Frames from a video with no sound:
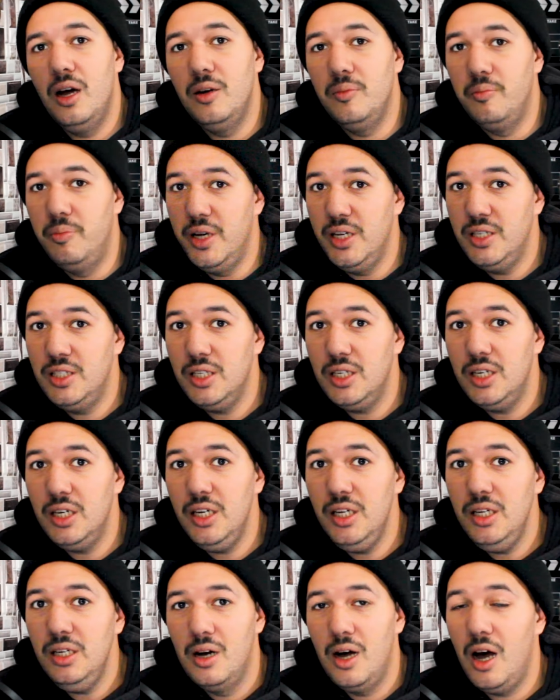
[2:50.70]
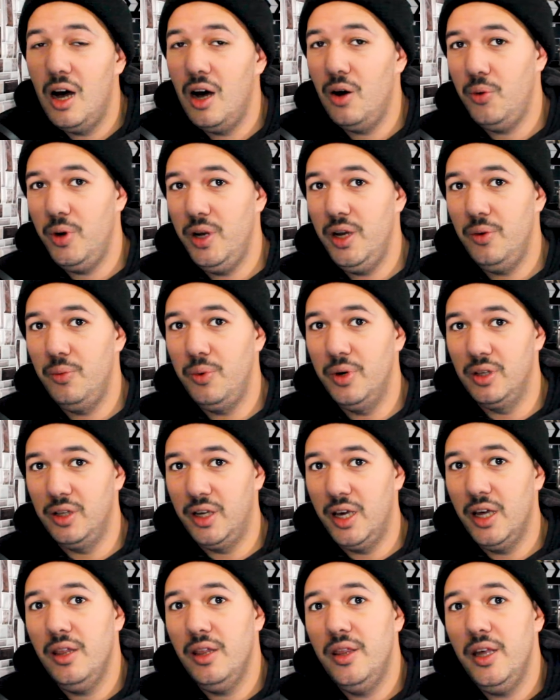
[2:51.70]
And basically how he will
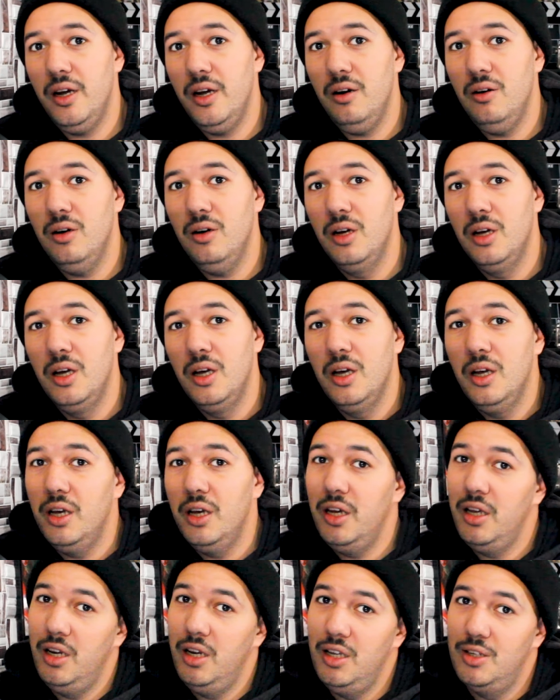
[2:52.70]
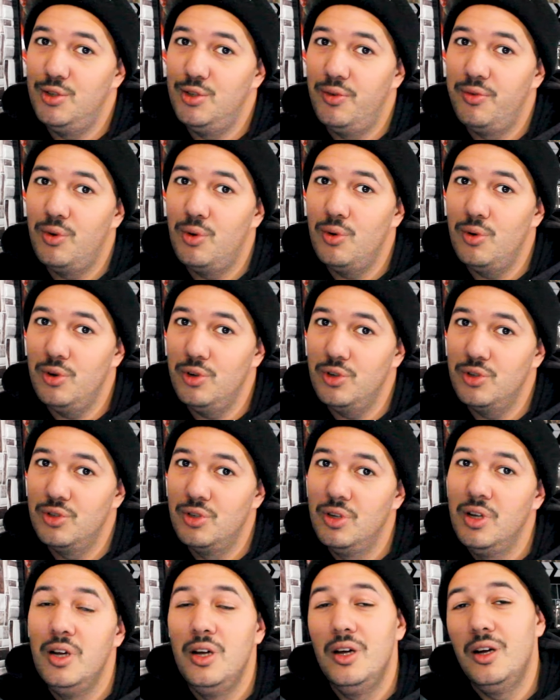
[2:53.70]
get there, he needs of
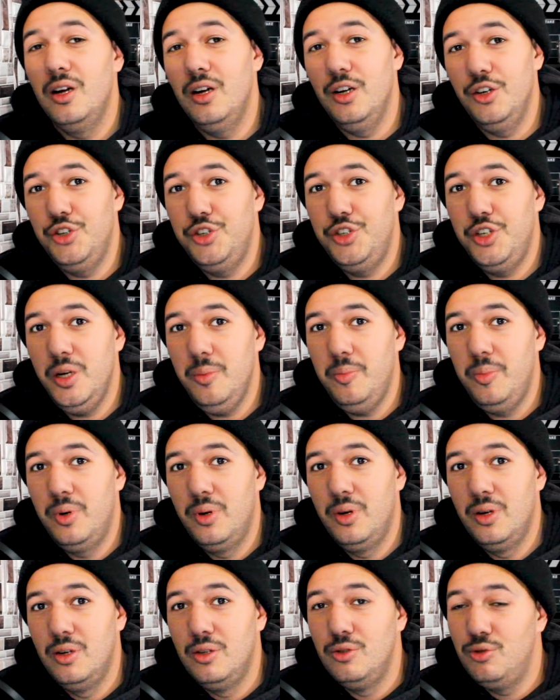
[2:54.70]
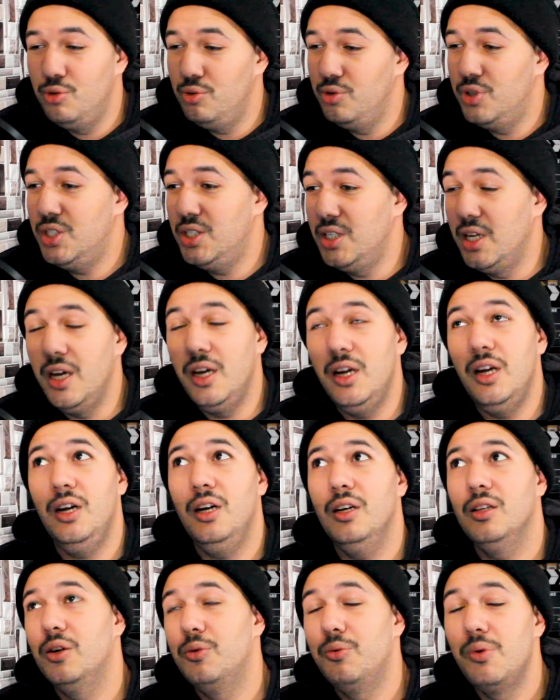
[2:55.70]
course a ship to
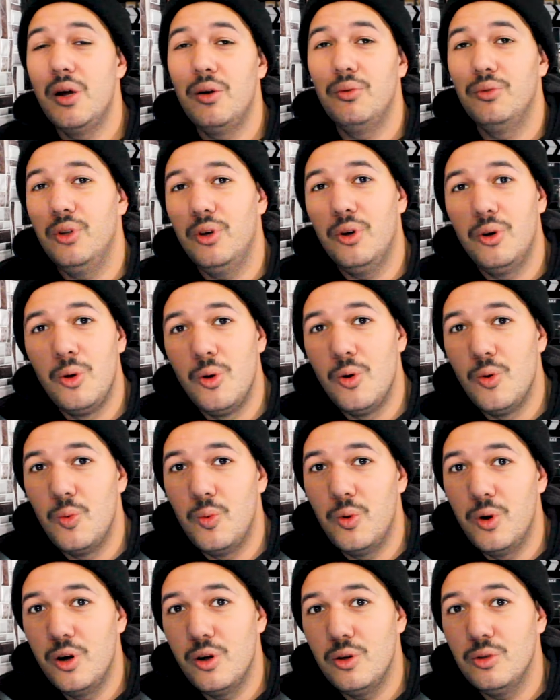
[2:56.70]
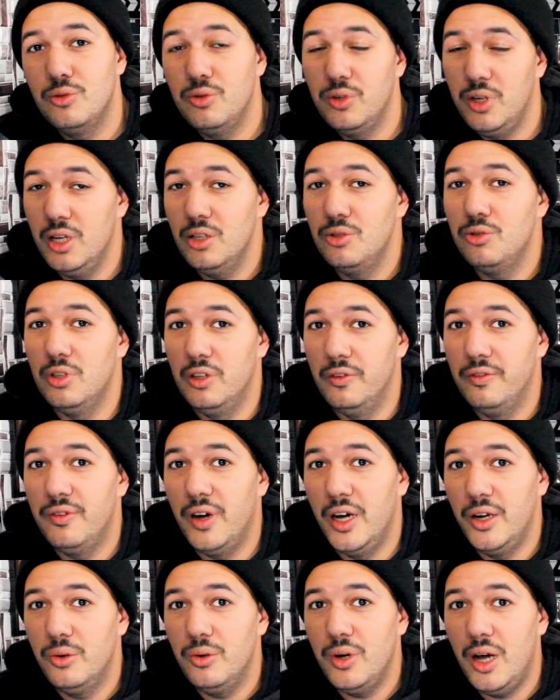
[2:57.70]
sail around the whole world to get to the
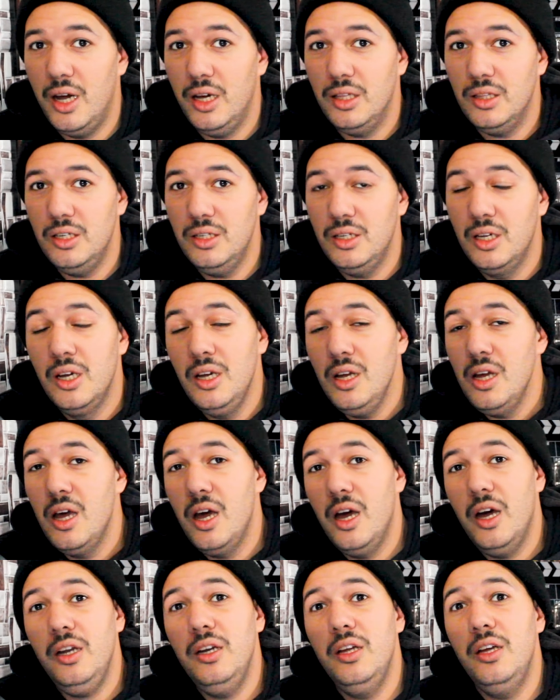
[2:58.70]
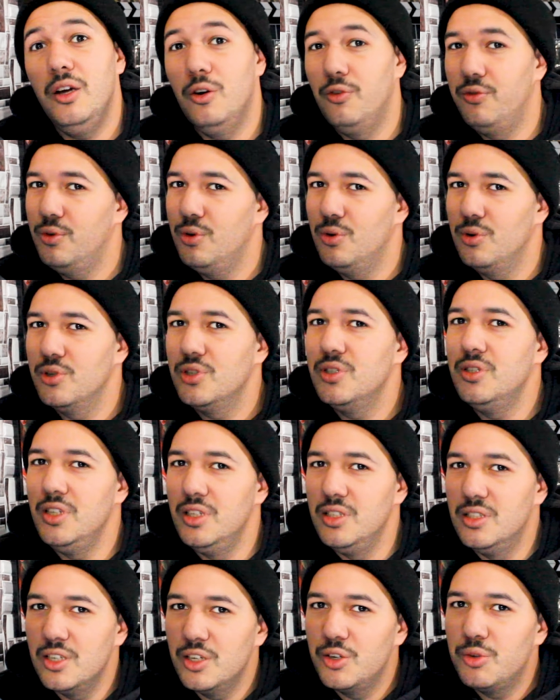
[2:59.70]
final island, and he of course
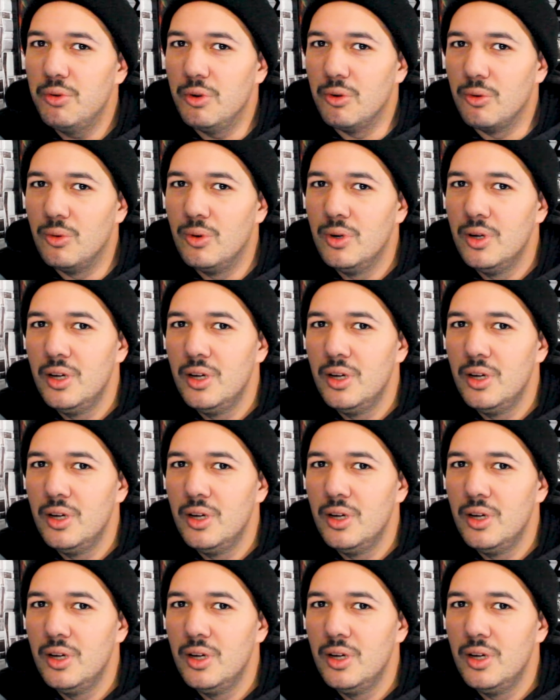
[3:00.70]
needs a crew.